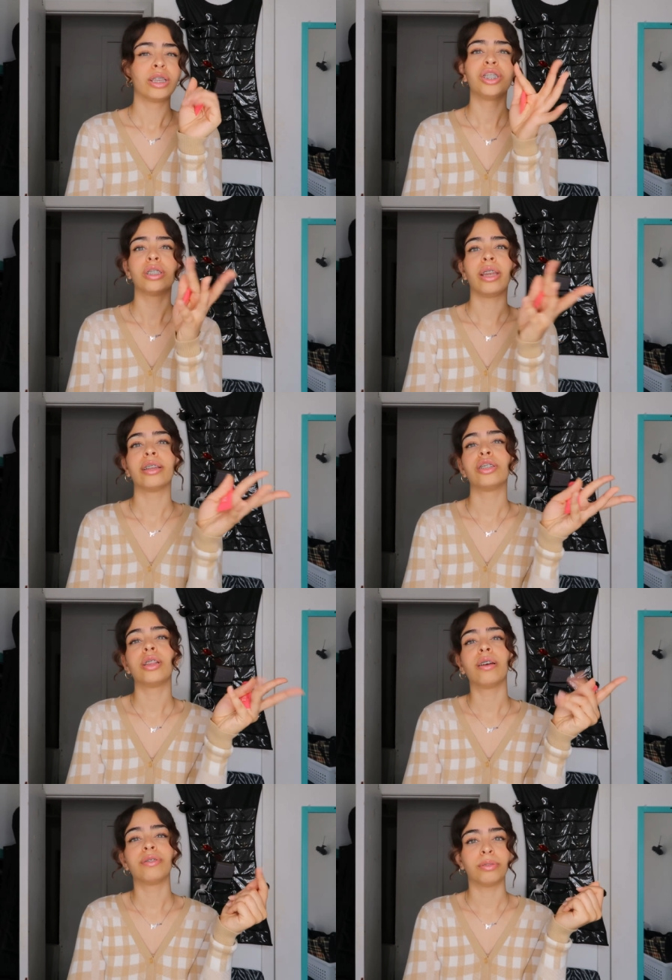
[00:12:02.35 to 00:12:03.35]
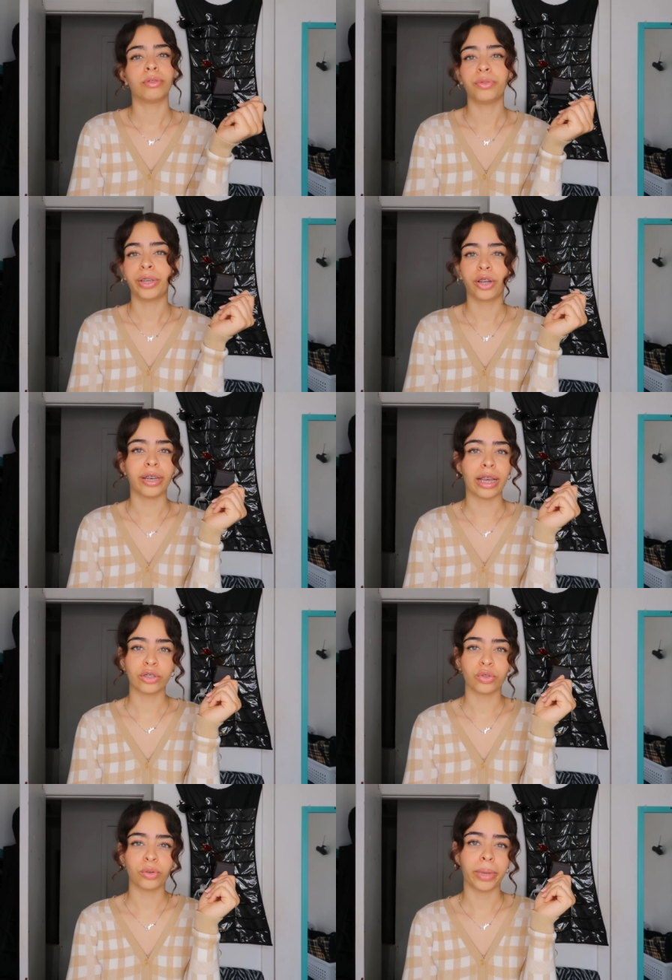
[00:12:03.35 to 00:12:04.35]
She's she loves doing her
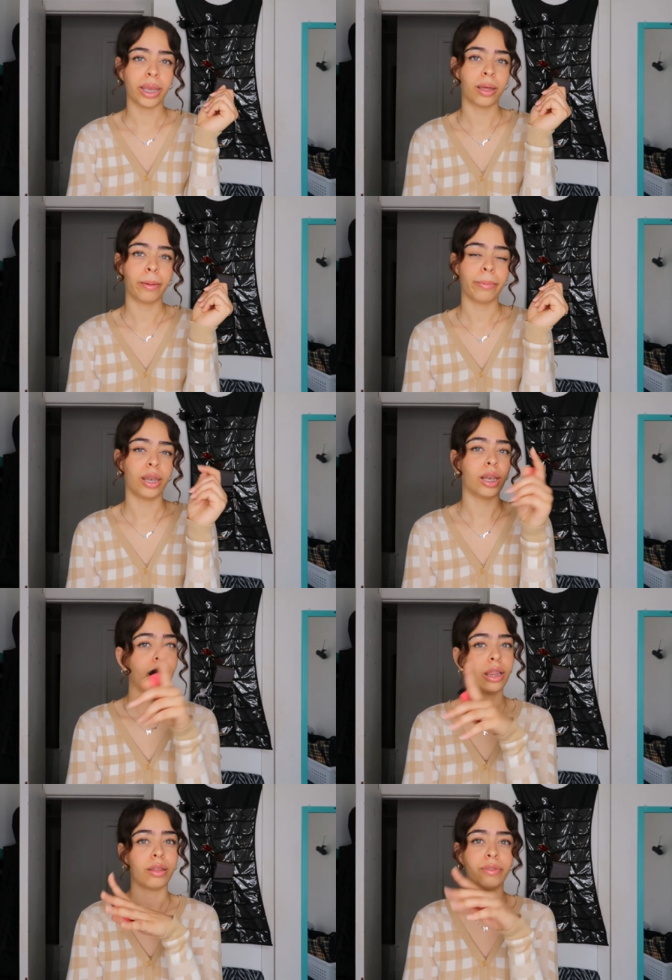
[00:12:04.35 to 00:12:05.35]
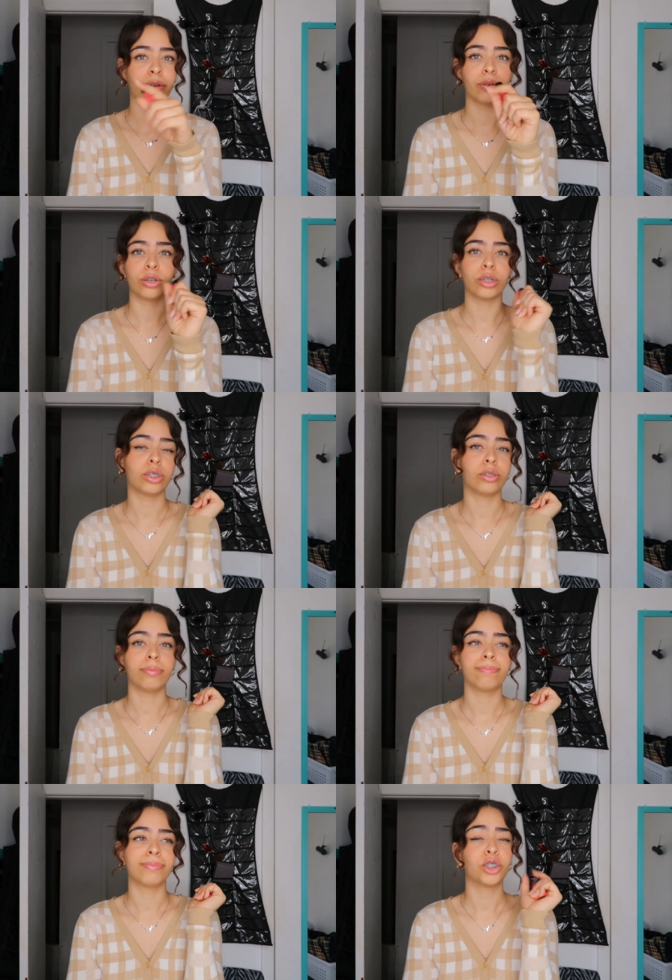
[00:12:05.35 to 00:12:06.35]
natural makeup and I love that for her.
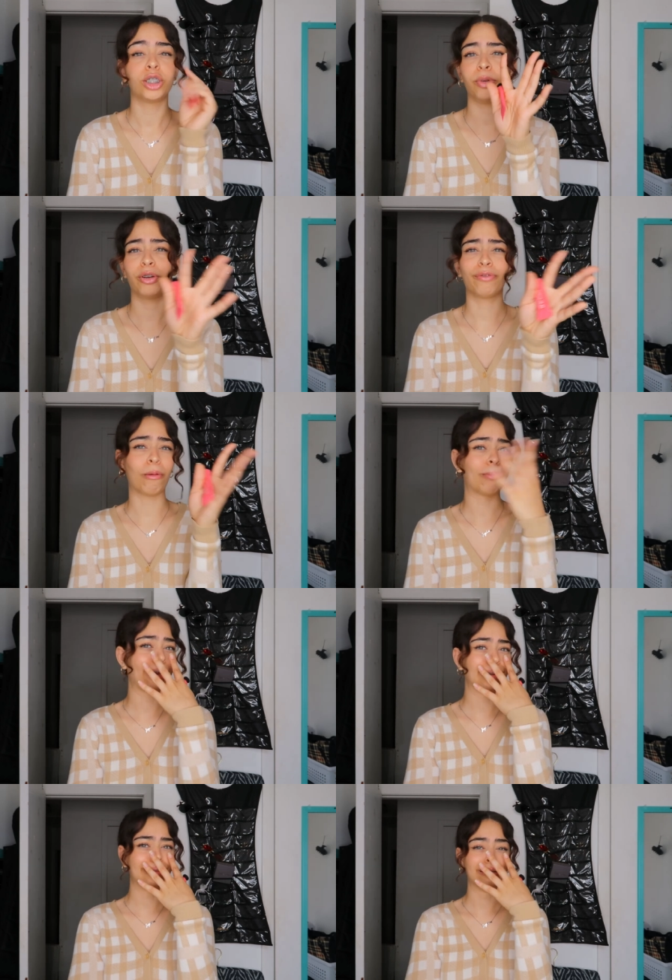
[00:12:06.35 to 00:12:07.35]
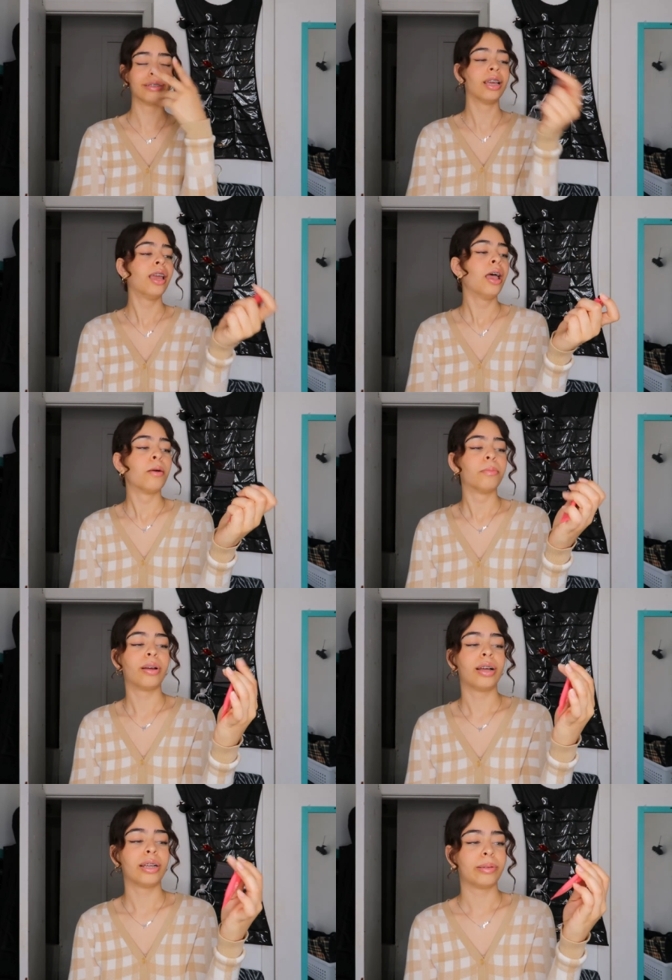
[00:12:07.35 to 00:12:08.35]
She's beautiful. Like,
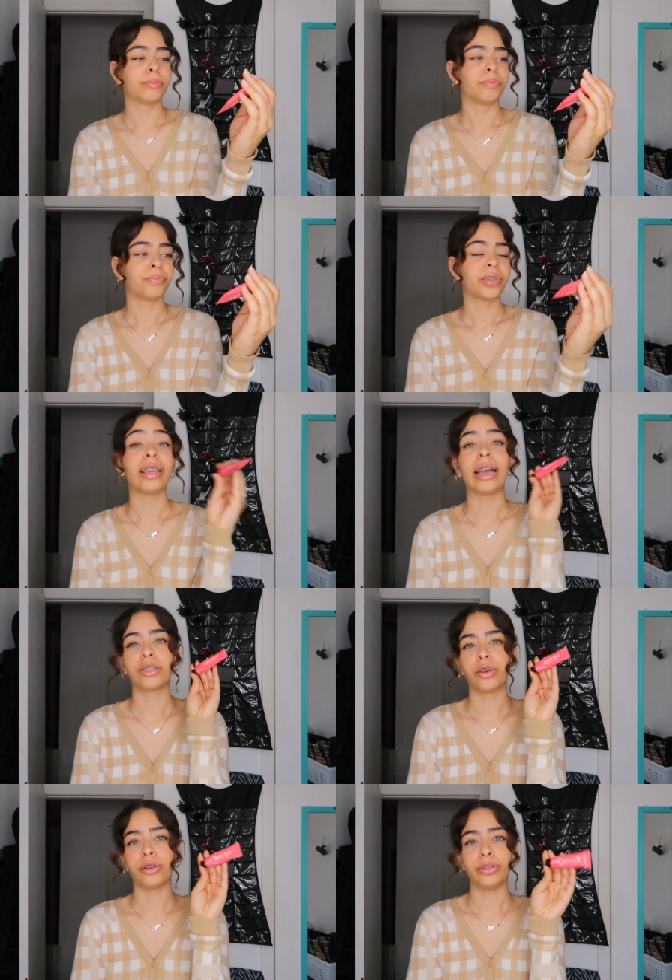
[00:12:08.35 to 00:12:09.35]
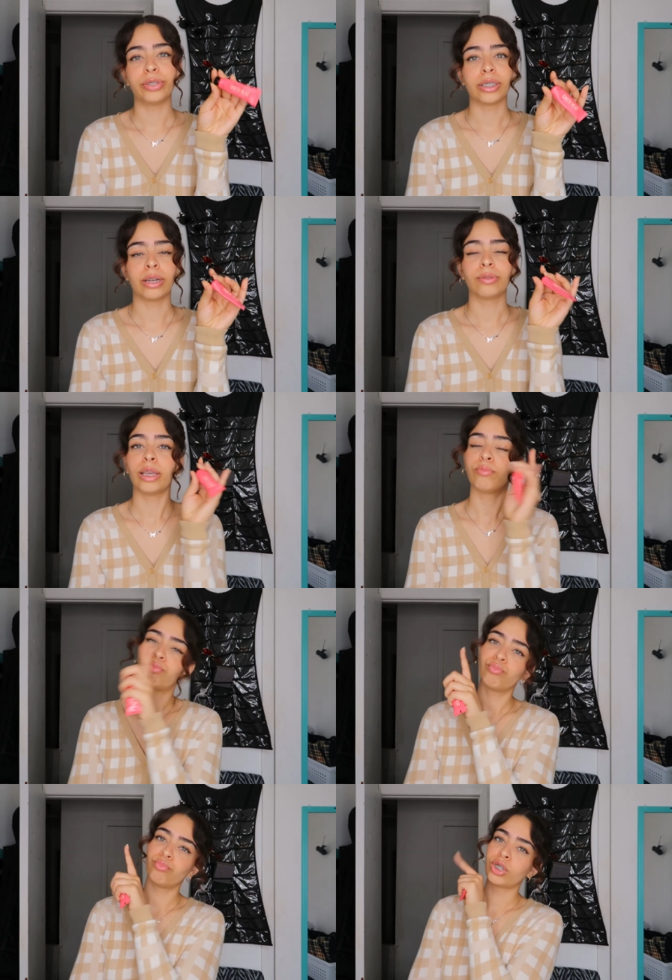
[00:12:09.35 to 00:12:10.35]
but um, yeah, I saw her use this and I was like,
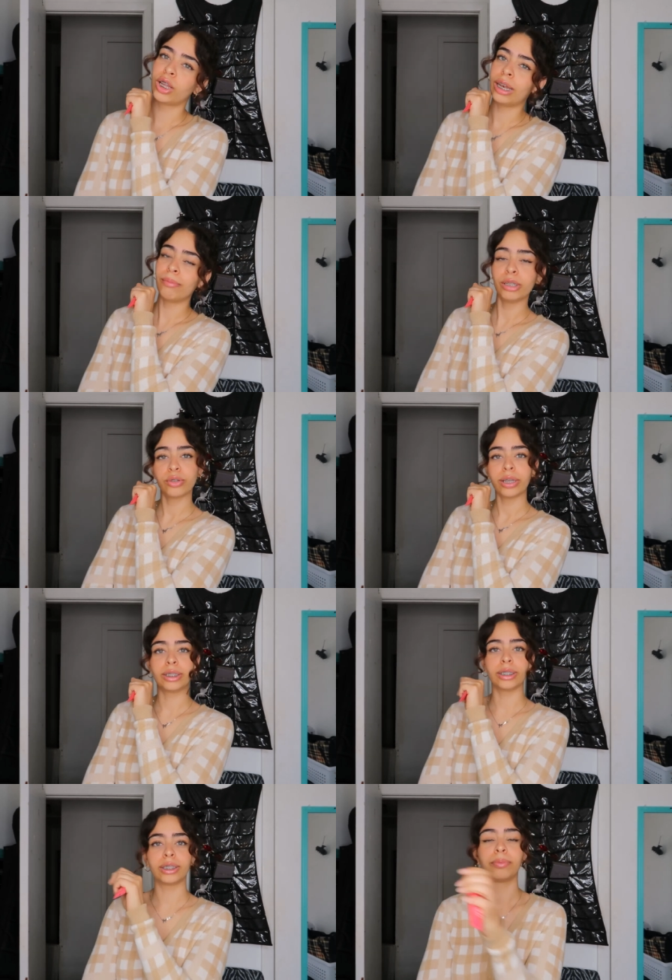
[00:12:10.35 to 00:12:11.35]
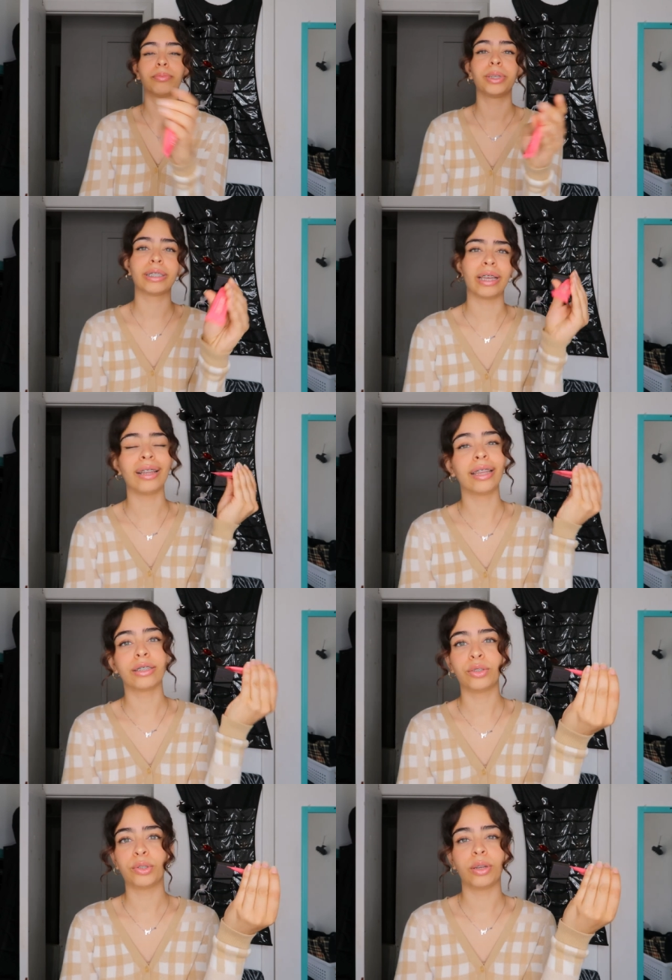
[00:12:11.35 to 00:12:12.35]
mm, let me try this because I
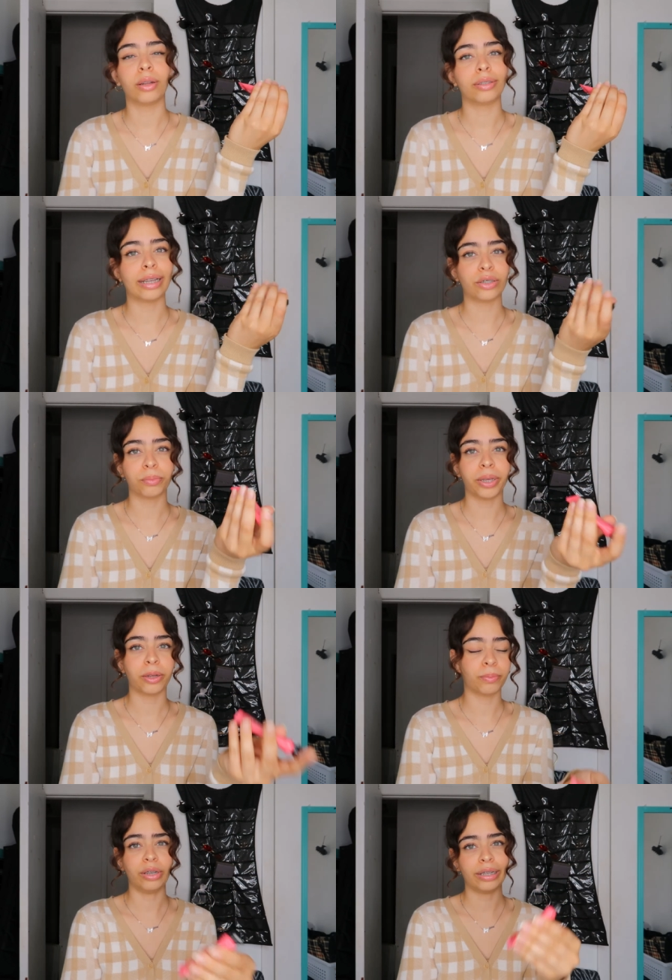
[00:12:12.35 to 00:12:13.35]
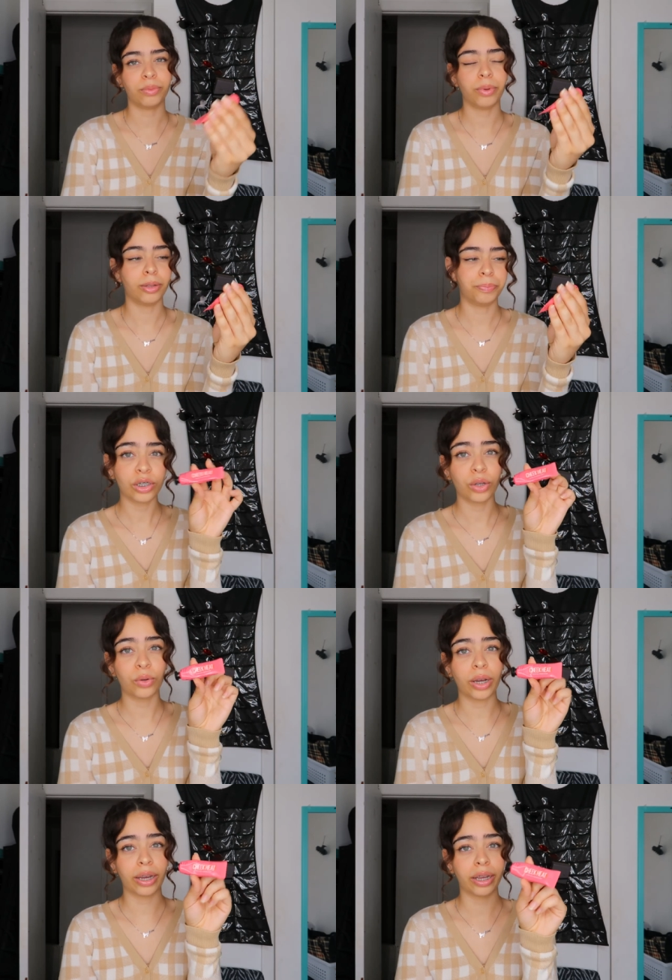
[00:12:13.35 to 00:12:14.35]
like to do a, a natural makeup look as well.
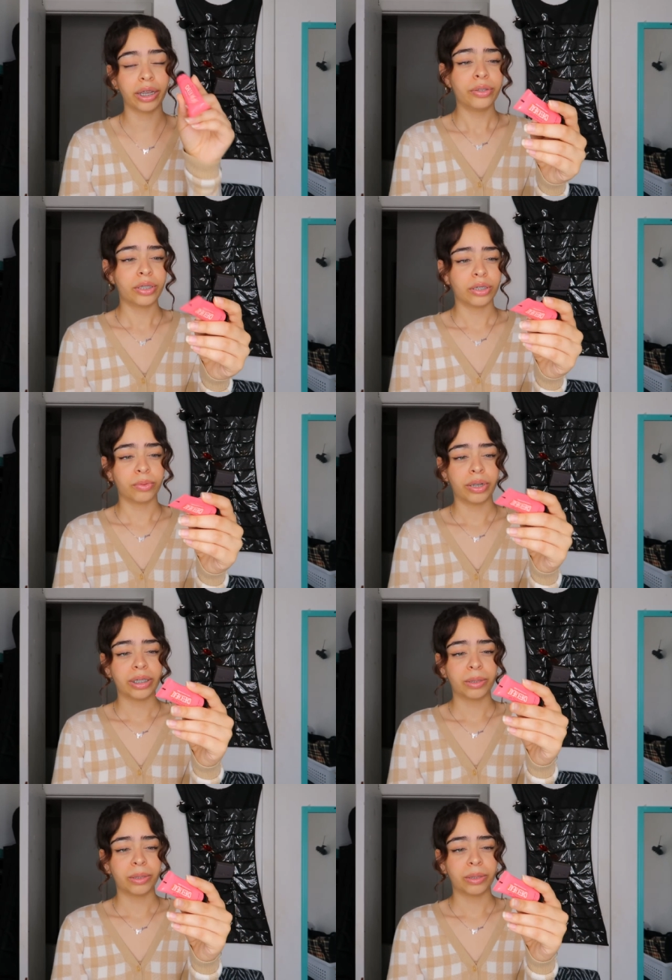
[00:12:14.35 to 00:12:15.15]
So I use this one.